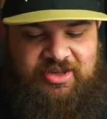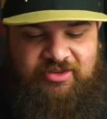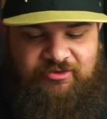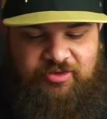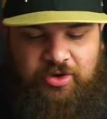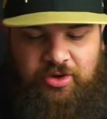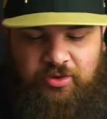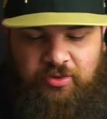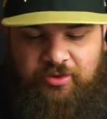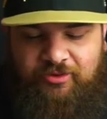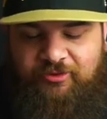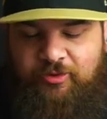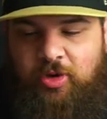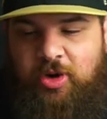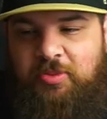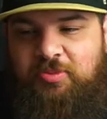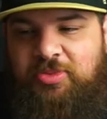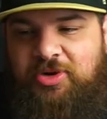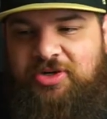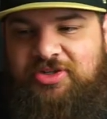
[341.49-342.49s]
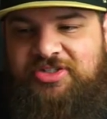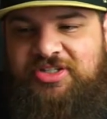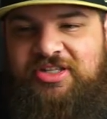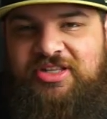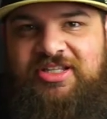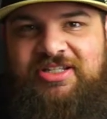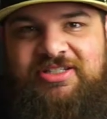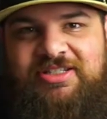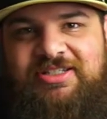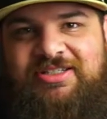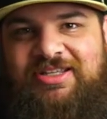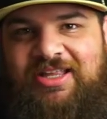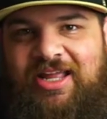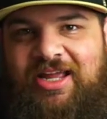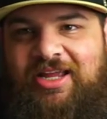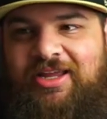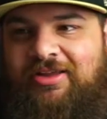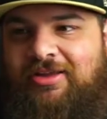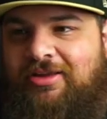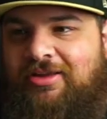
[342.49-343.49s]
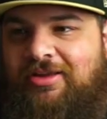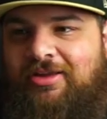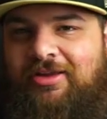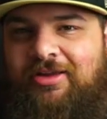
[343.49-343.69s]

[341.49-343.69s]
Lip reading: If you're a Reformed person, this is like,